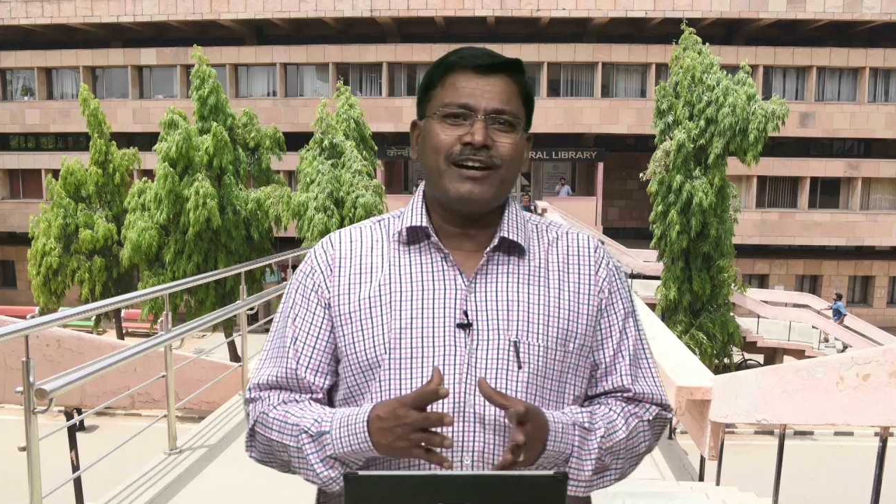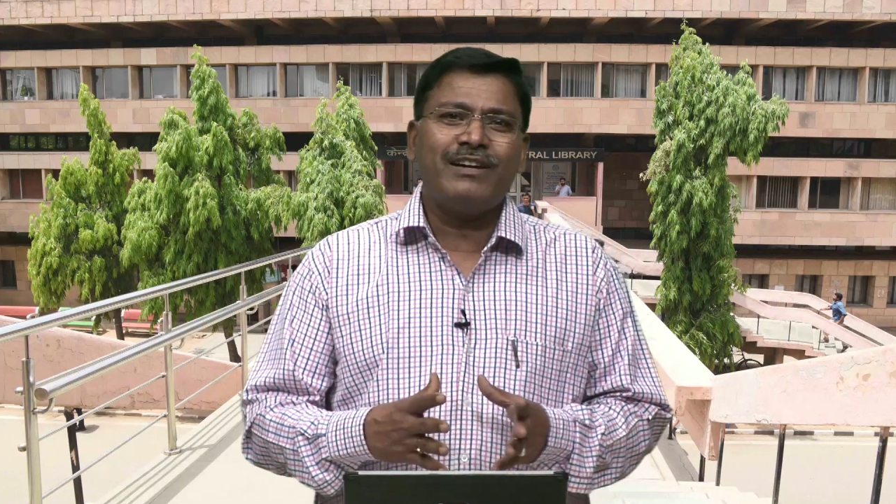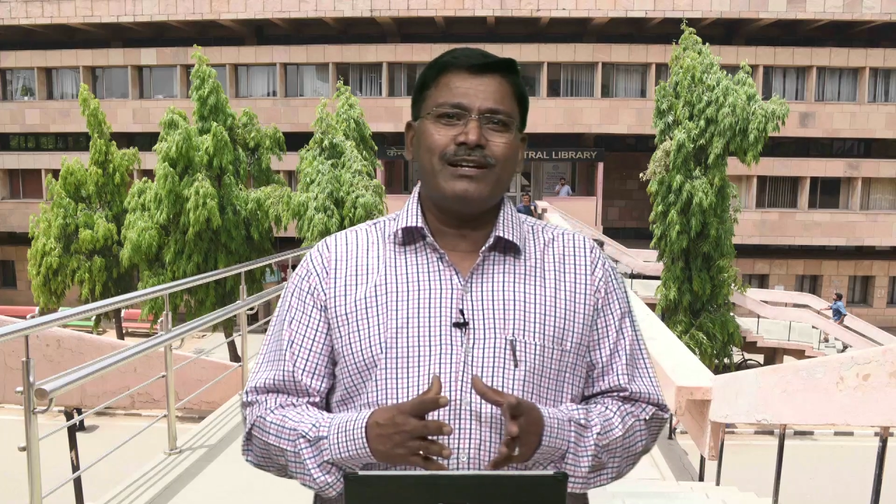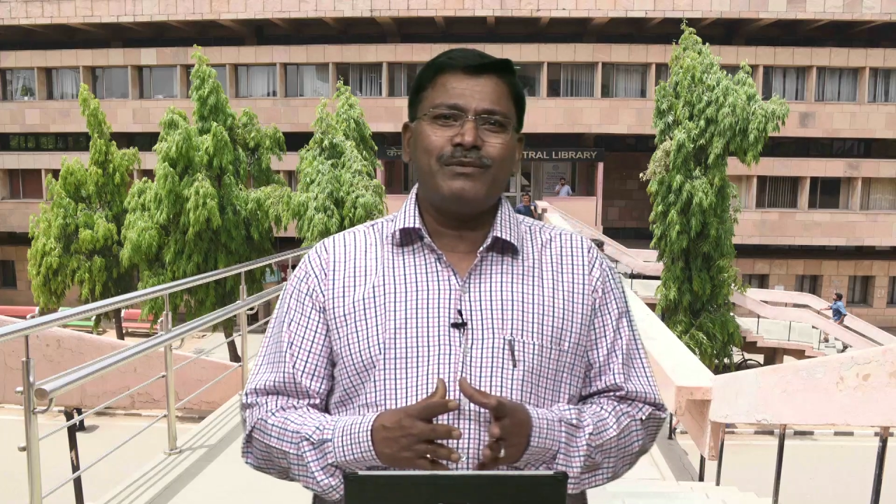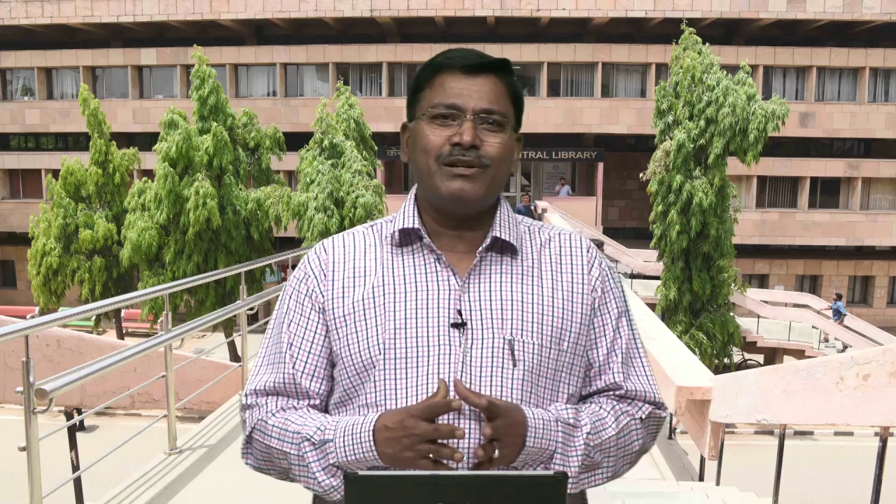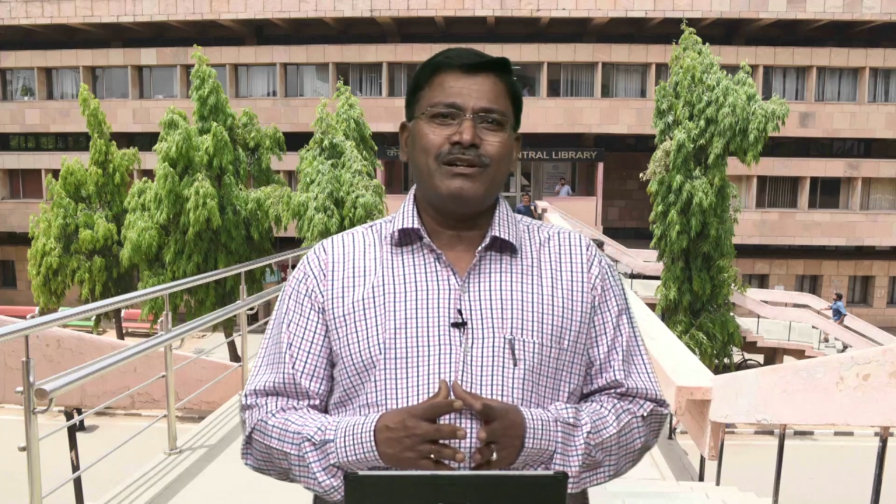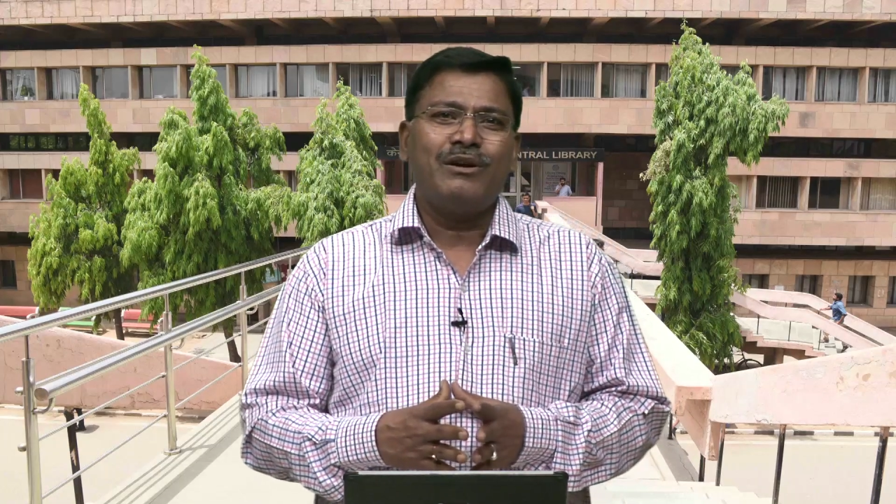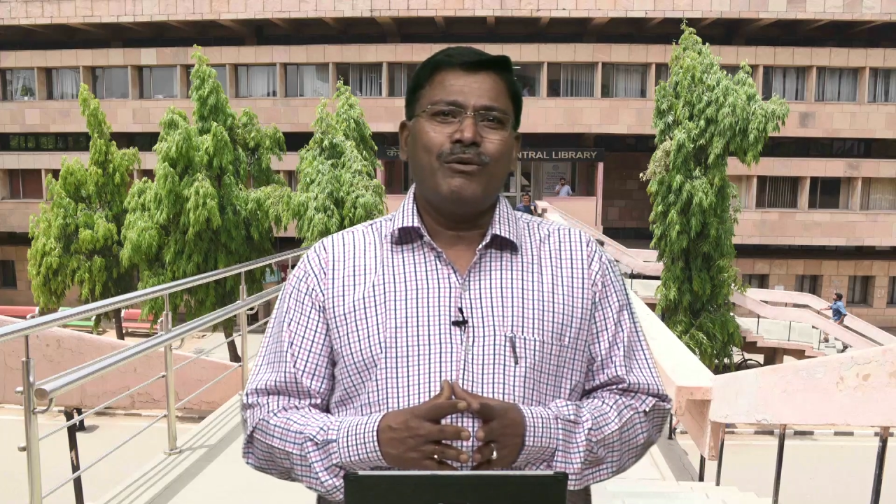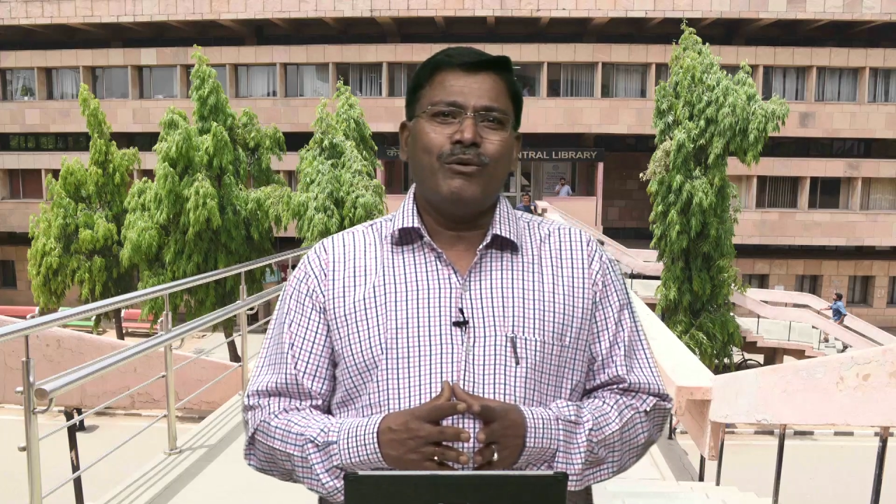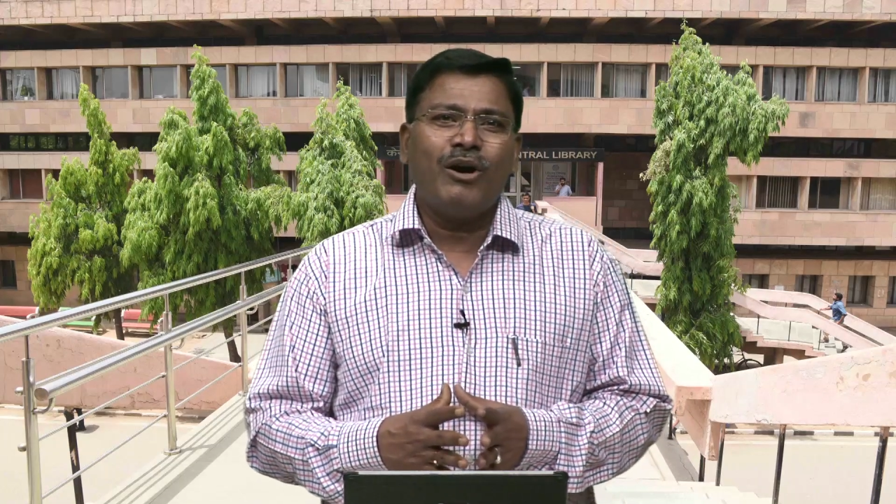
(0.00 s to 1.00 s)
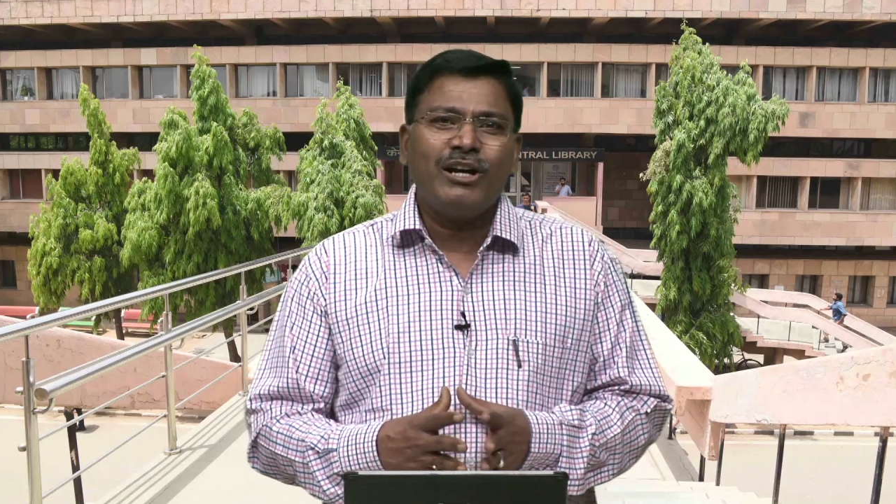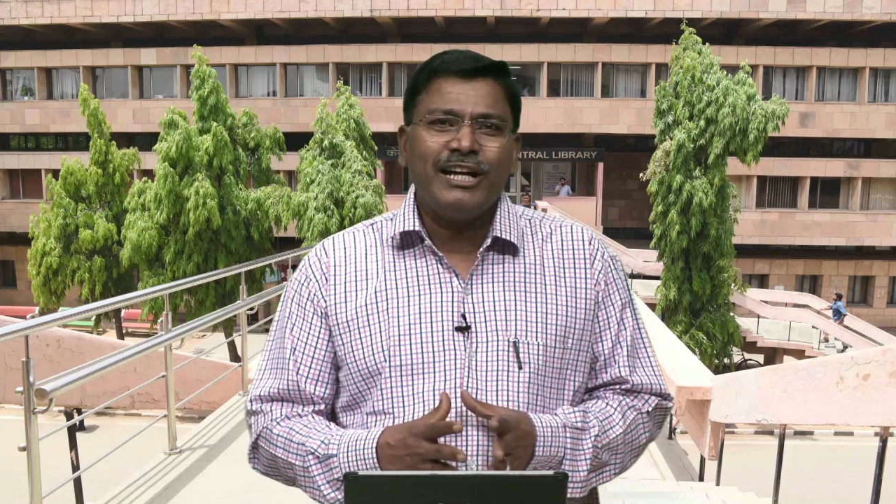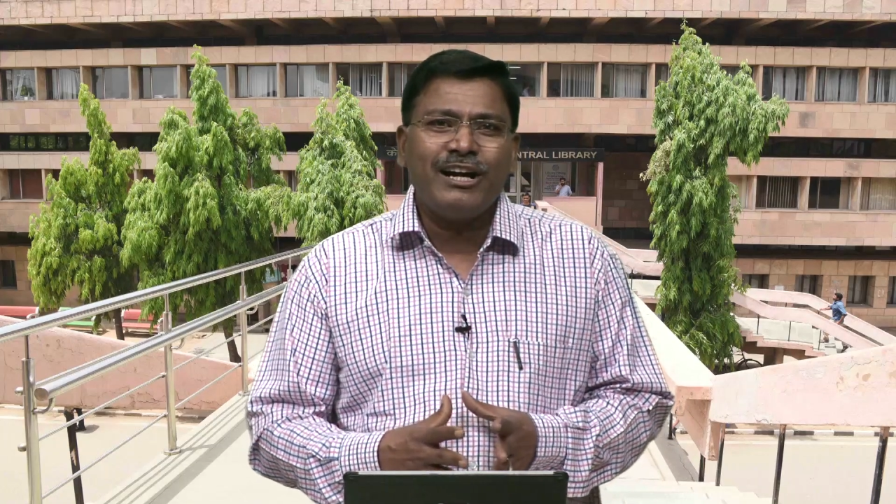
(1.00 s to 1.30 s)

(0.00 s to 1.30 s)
available only